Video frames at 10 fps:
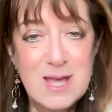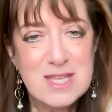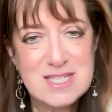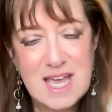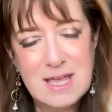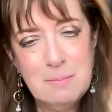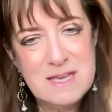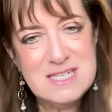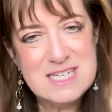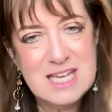The second
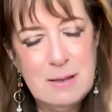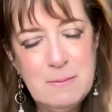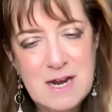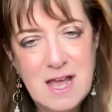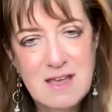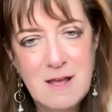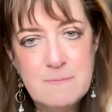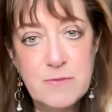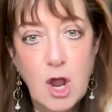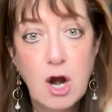piece to keep an eye
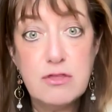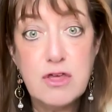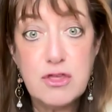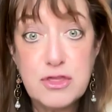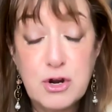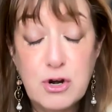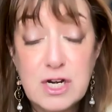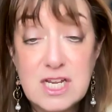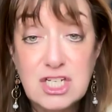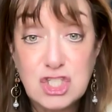on are the
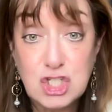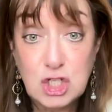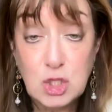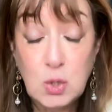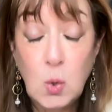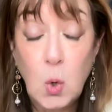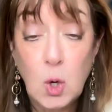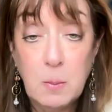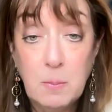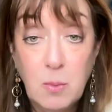32
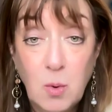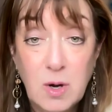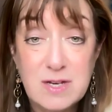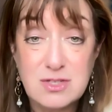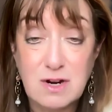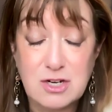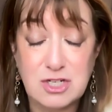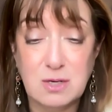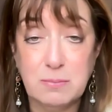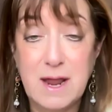or more
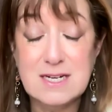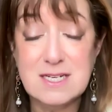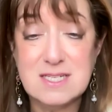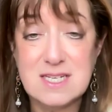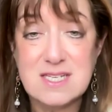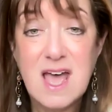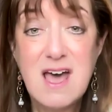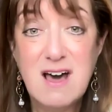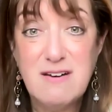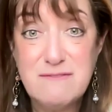instructional practices
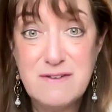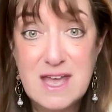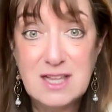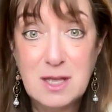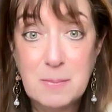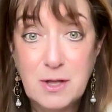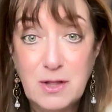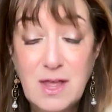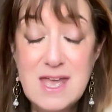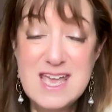
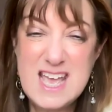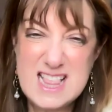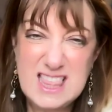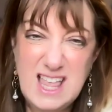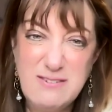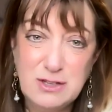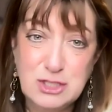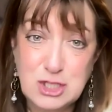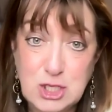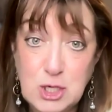available at level
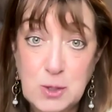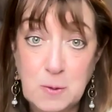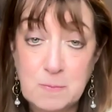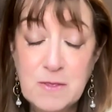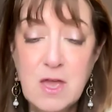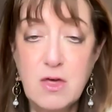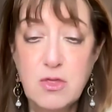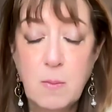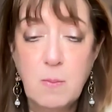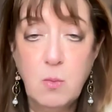2.
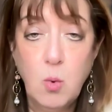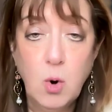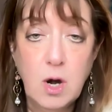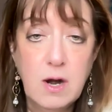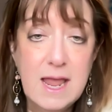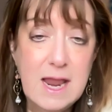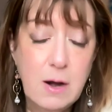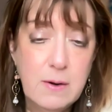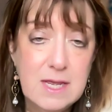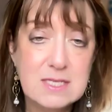The more
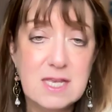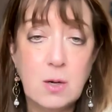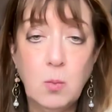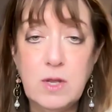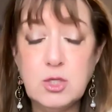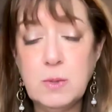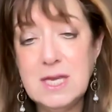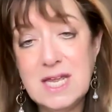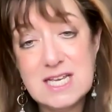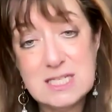areas in which we
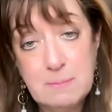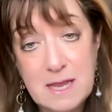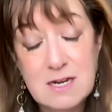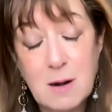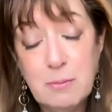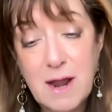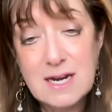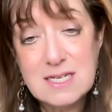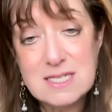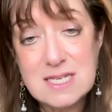can expand our
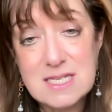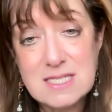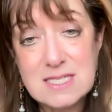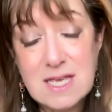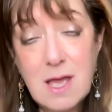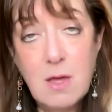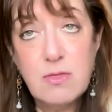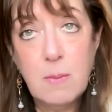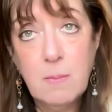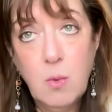practices,
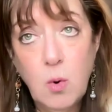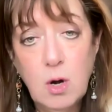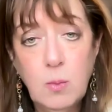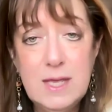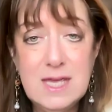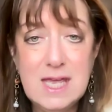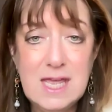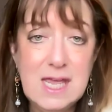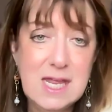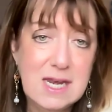the more we
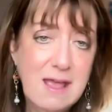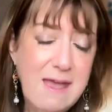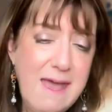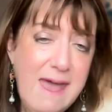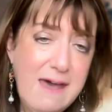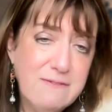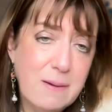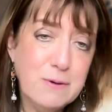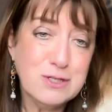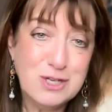can have
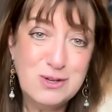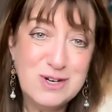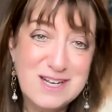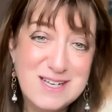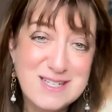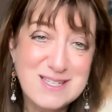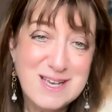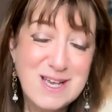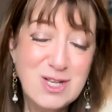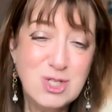opportunities
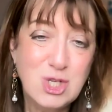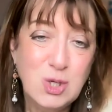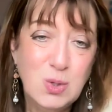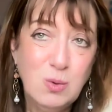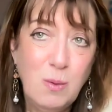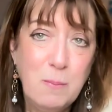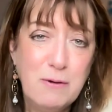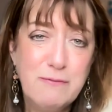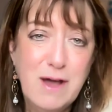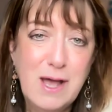to
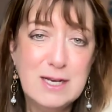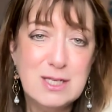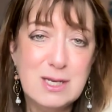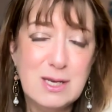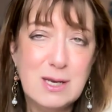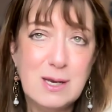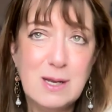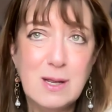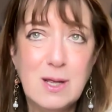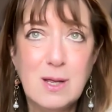provide
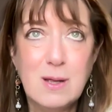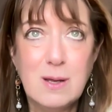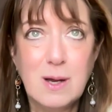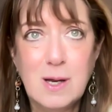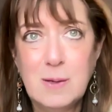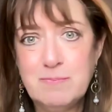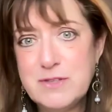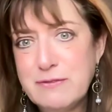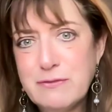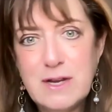
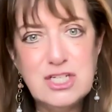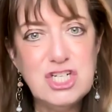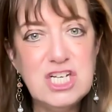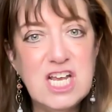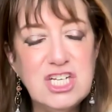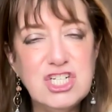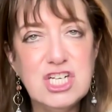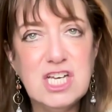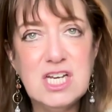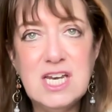
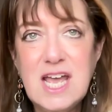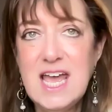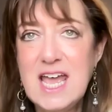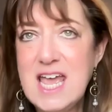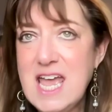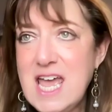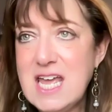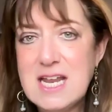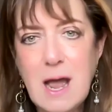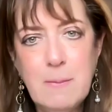differentiation
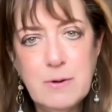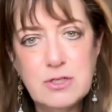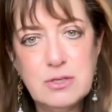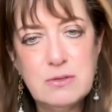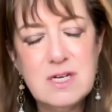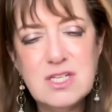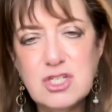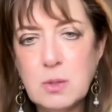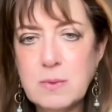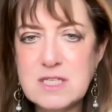and opportunities
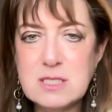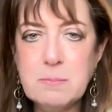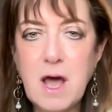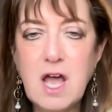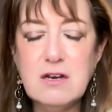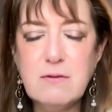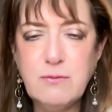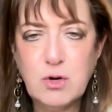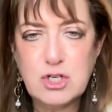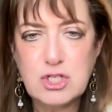to respond
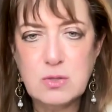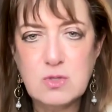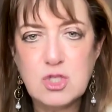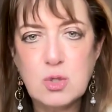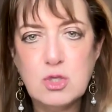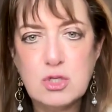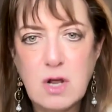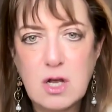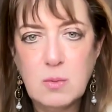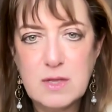for students who
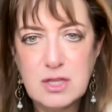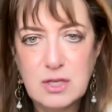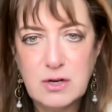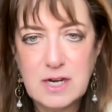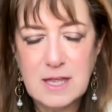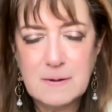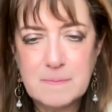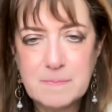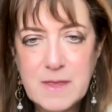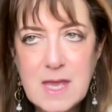struggle with learning.
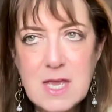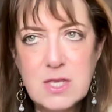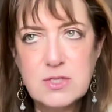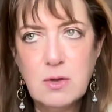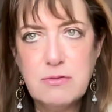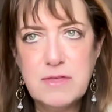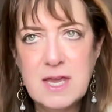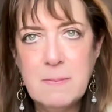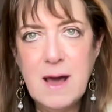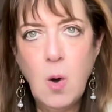So
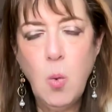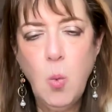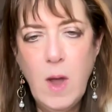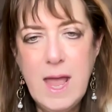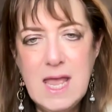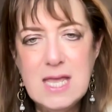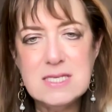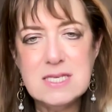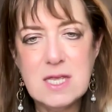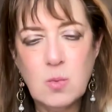think about
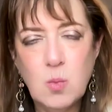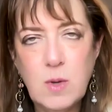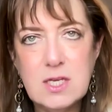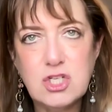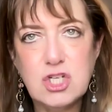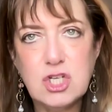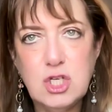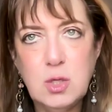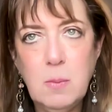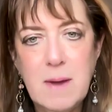ways in which
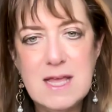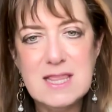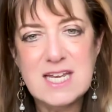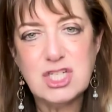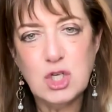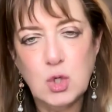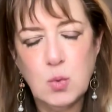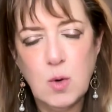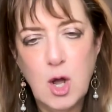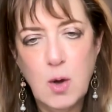you might like to
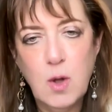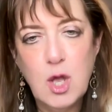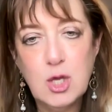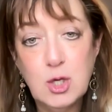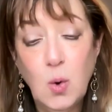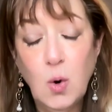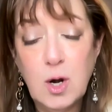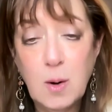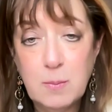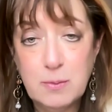grow
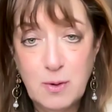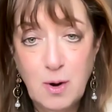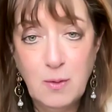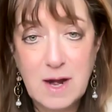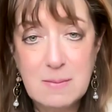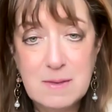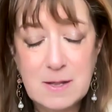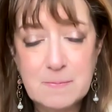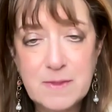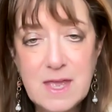your programming.